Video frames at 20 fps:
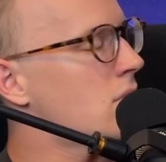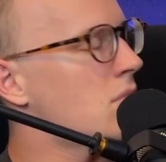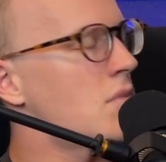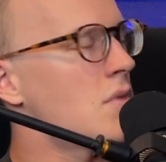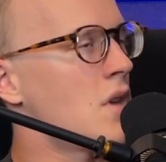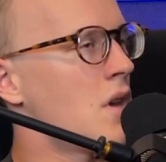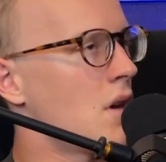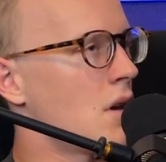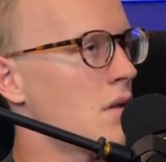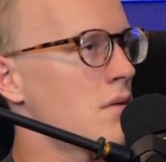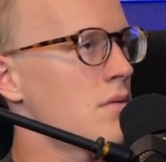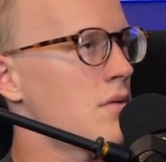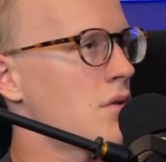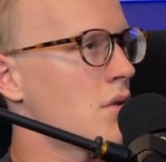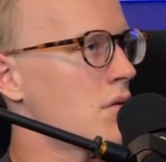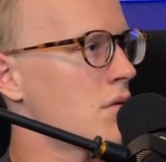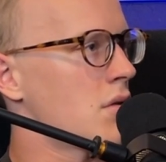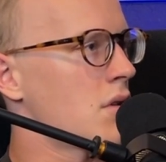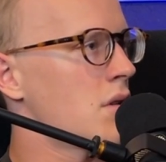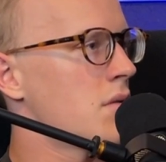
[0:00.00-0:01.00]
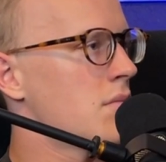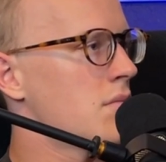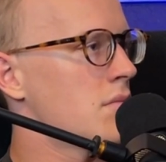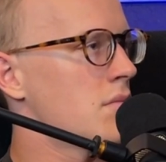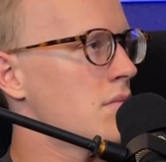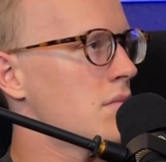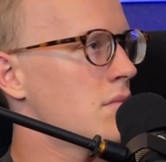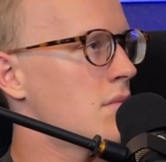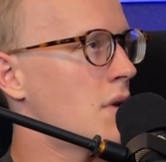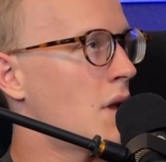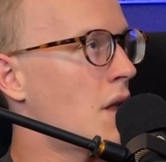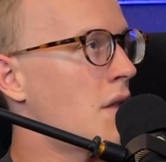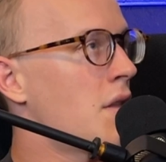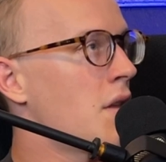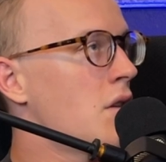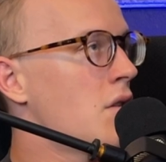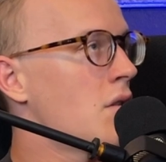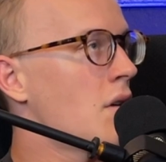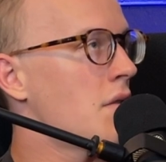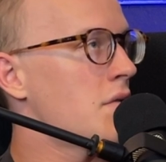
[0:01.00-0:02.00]
Yeah, totally. And I
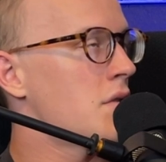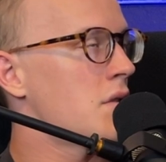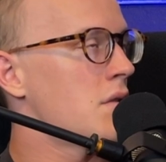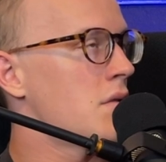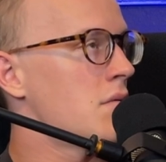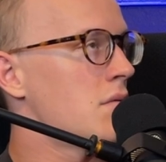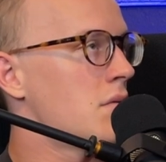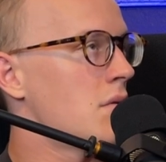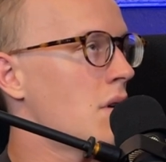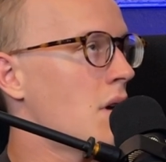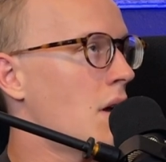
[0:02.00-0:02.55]
think you have to,